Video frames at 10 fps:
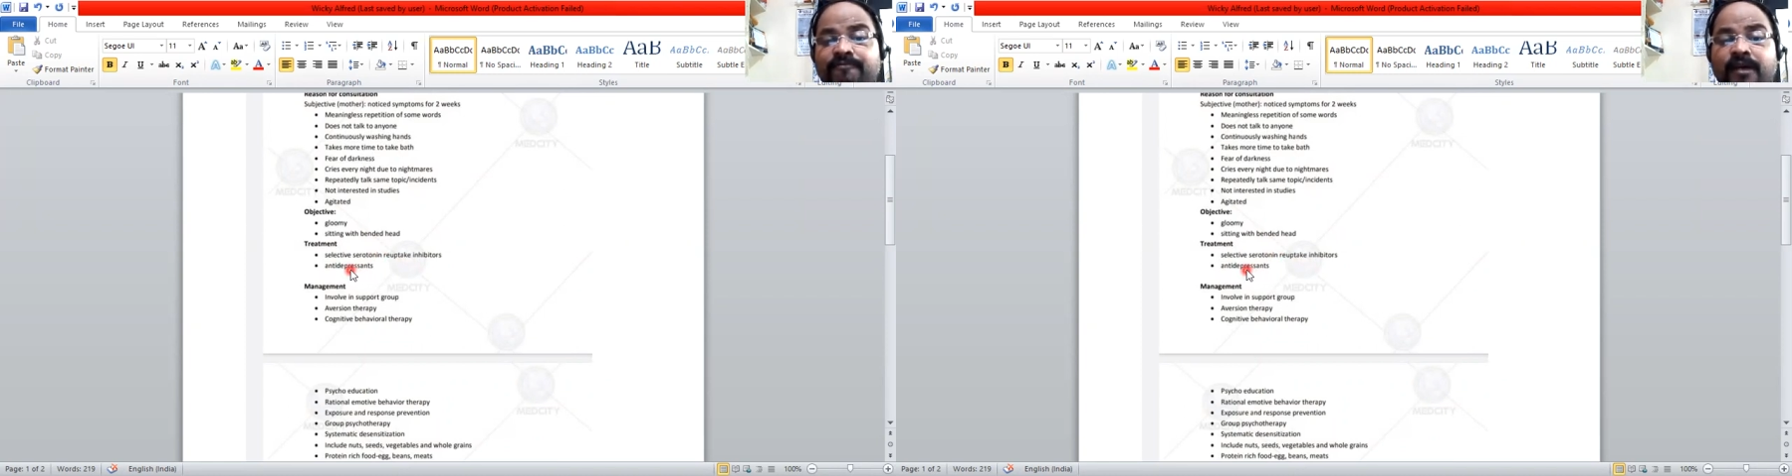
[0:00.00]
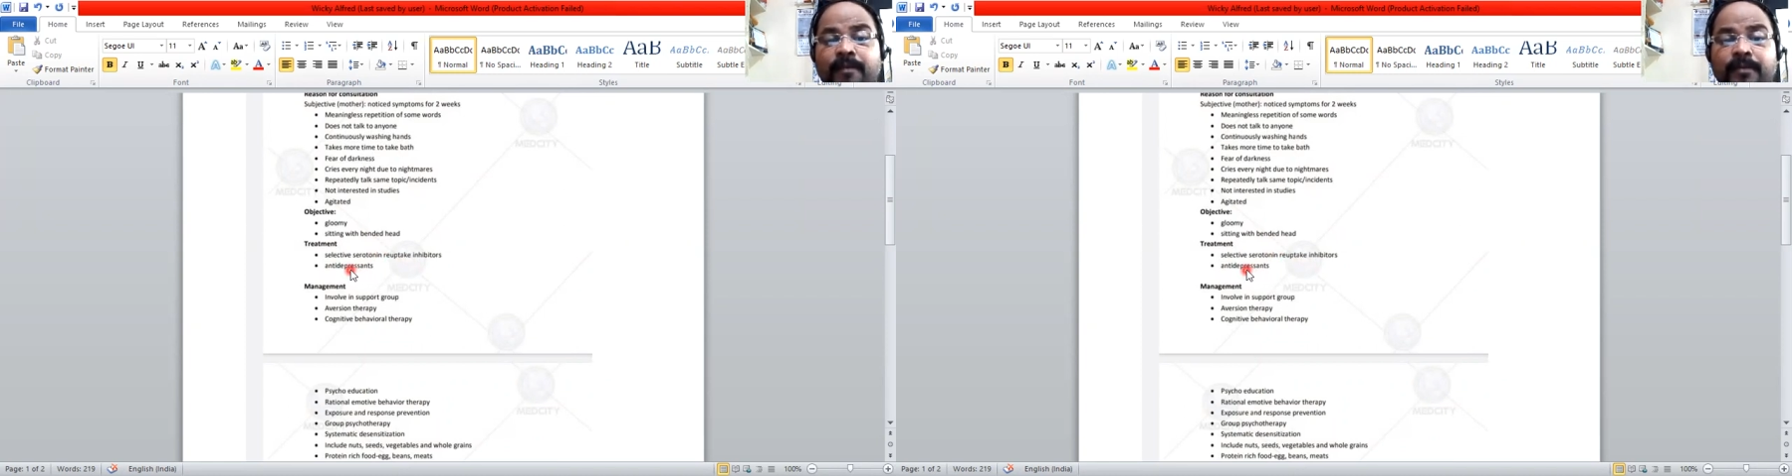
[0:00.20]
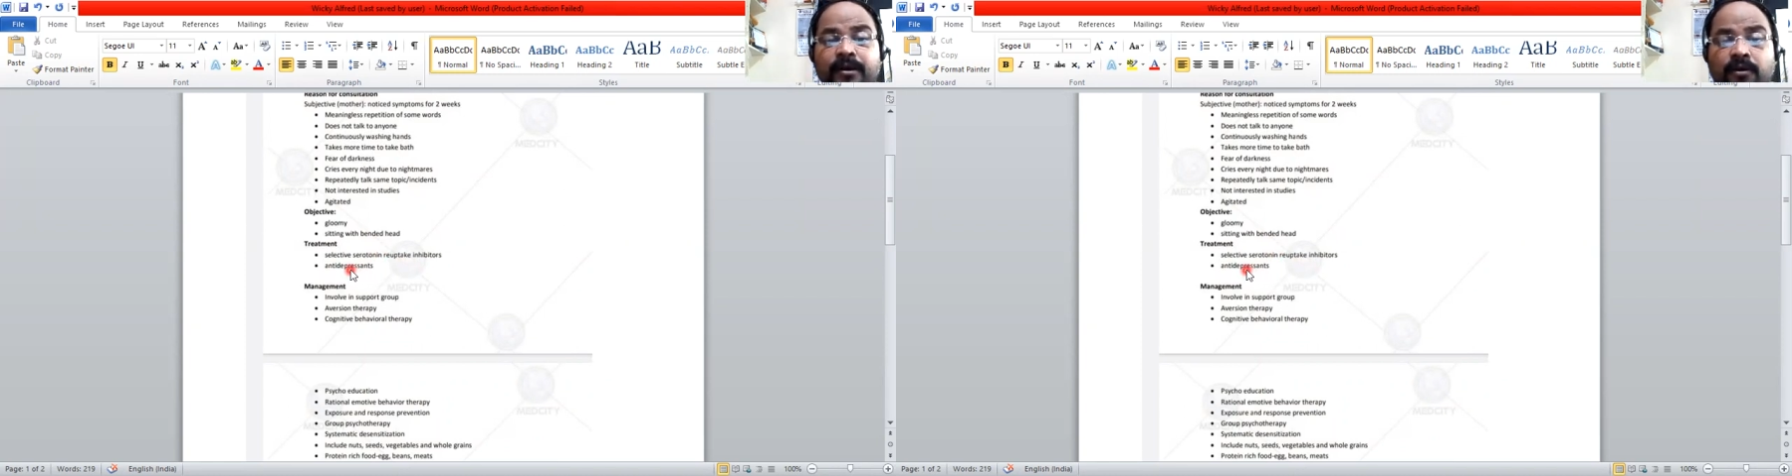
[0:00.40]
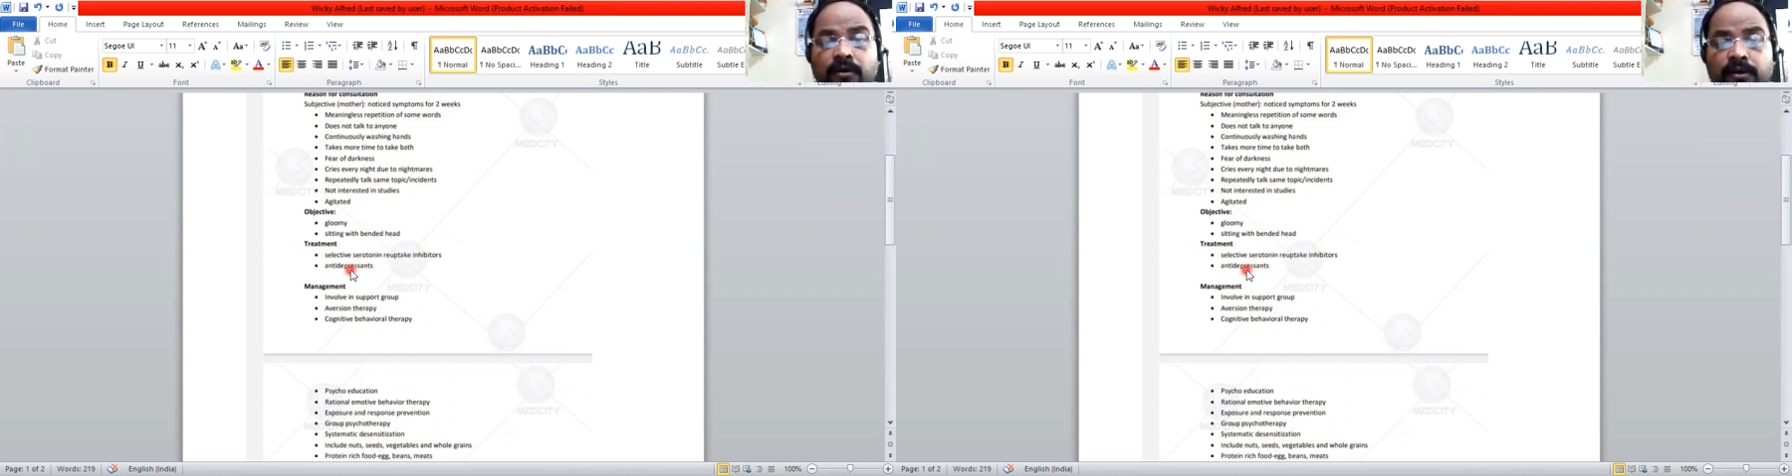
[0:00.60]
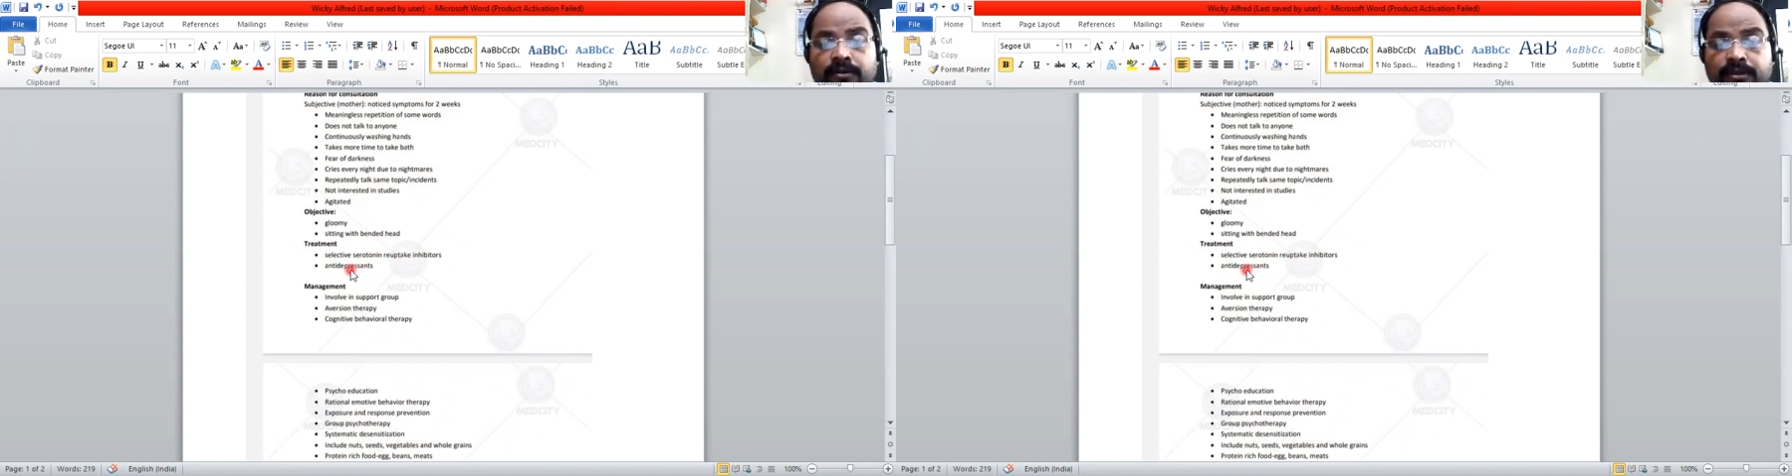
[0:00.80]

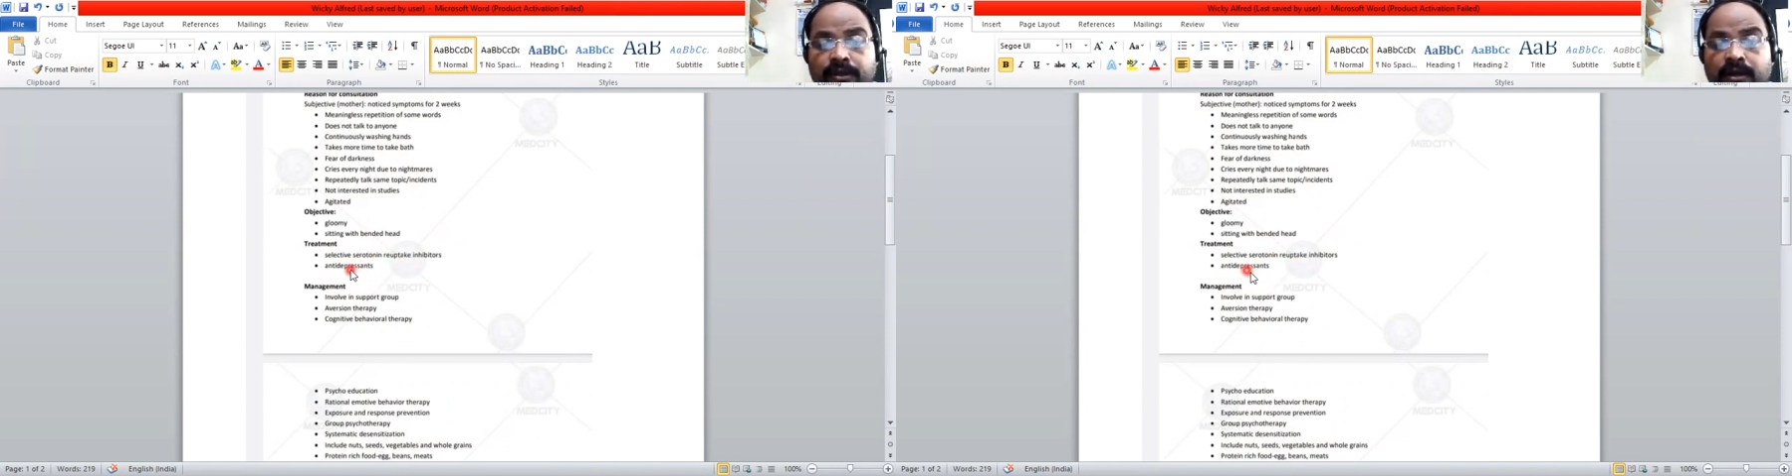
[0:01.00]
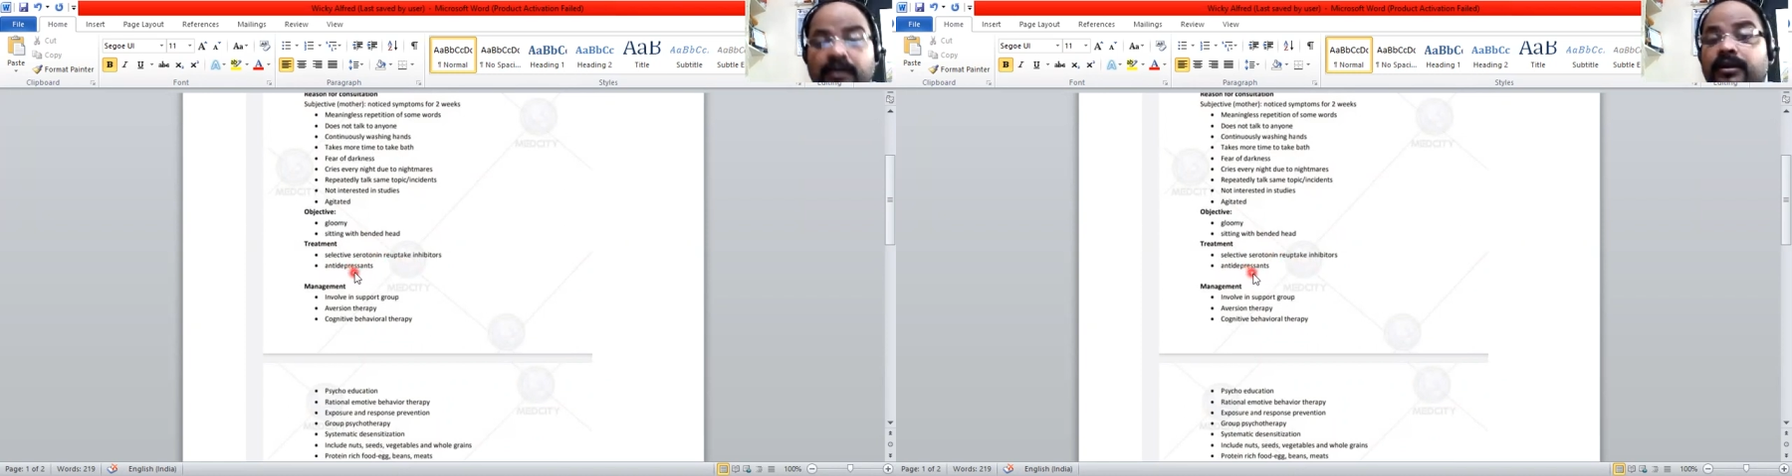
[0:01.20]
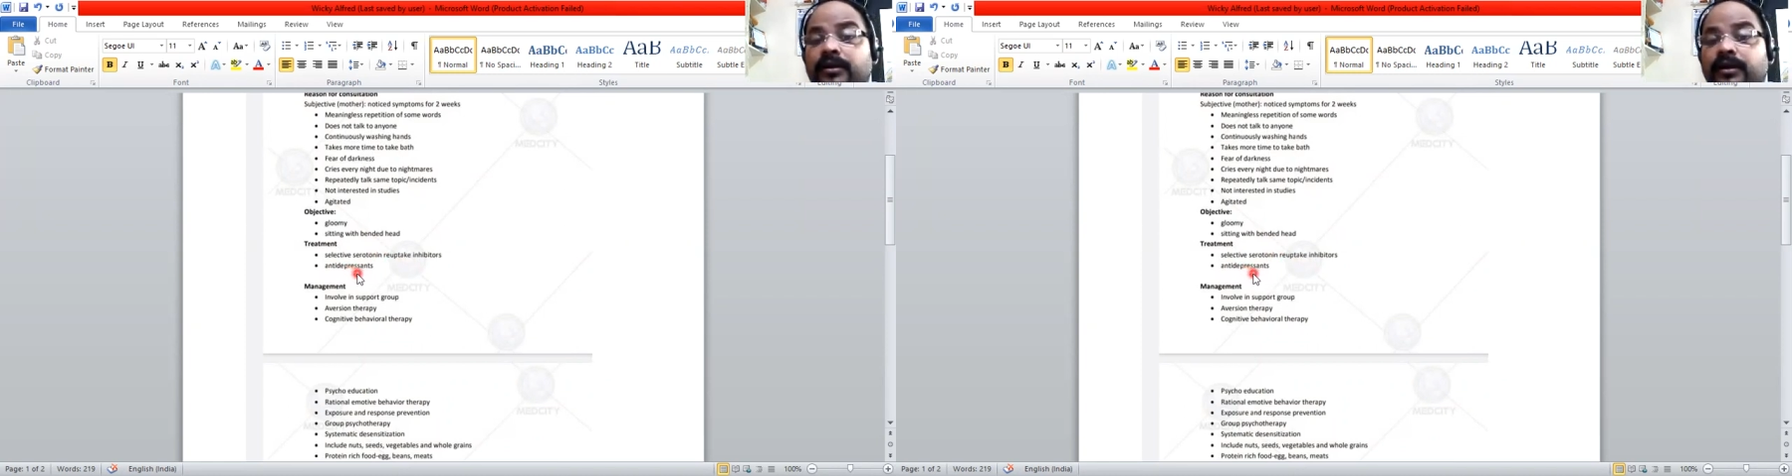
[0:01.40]
pharmacological